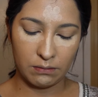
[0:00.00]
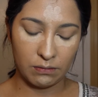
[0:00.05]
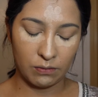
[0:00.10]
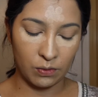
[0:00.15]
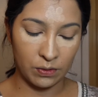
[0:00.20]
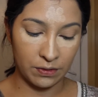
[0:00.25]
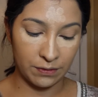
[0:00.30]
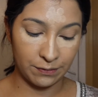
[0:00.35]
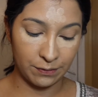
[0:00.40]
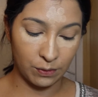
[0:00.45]

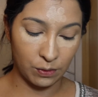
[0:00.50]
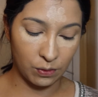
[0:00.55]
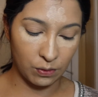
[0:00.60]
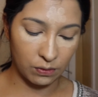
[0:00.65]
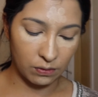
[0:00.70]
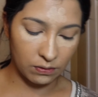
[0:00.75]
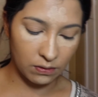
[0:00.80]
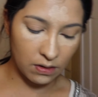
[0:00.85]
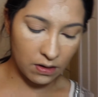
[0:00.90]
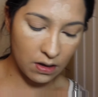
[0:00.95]

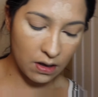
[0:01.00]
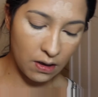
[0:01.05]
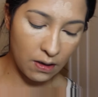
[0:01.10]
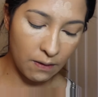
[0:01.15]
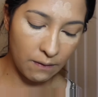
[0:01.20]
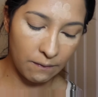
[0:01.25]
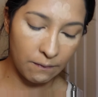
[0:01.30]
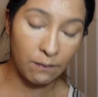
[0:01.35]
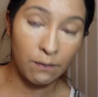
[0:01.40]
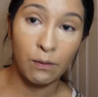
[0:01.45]
Wonderful
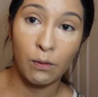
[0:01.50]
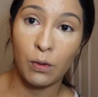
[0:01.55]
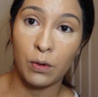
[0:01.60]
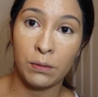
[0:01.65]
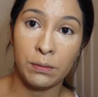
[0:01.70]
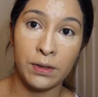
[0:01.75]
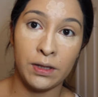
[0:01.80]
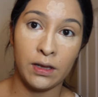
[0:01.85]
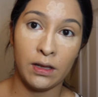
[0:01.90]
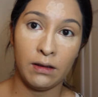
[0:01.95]

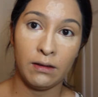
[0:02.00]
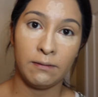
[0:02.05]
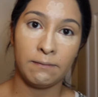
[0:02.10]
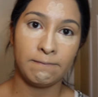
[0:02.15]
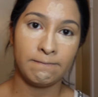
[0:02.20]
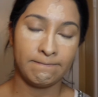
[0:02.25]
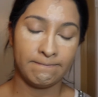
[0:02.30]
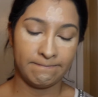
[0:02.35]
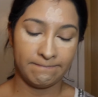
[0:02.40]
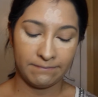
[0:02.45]
formula.
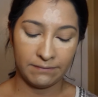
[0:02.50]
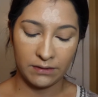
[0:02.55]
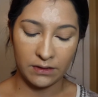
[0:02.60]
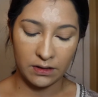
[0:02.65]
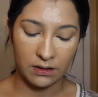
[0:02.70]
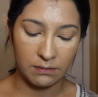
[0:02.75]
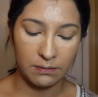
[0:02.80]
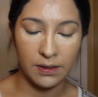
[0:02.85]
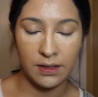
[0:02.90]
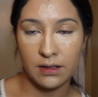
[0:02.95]

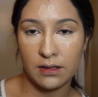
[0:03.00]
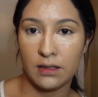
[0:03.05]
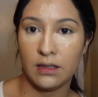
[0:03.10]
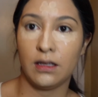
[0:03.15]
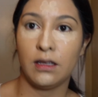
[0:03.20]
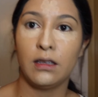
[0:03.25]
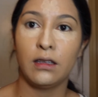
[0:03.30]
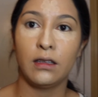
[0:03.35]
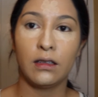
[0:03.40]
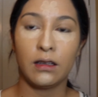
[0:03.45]
It's
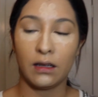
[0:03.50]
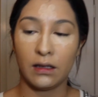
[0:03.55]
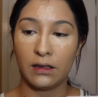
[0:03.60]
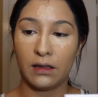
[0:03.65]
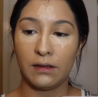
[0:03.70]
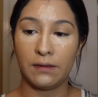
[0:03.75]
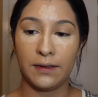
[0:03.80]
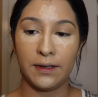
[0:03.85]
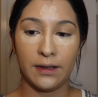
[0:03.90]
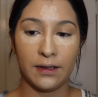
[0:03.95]
amazing. I
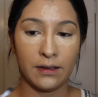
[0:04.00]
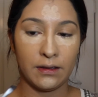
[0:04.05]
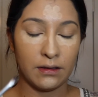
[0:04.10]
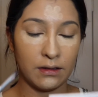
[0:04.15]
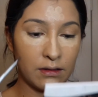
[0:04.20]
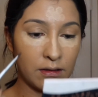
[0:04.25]
love it.